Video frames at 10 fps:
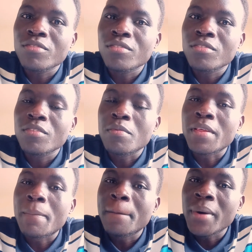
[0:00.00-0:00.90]
the
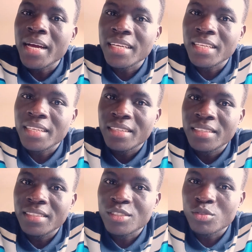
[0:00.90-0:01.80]
money. It will
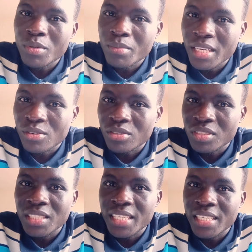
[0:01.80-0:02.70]
be money consideration.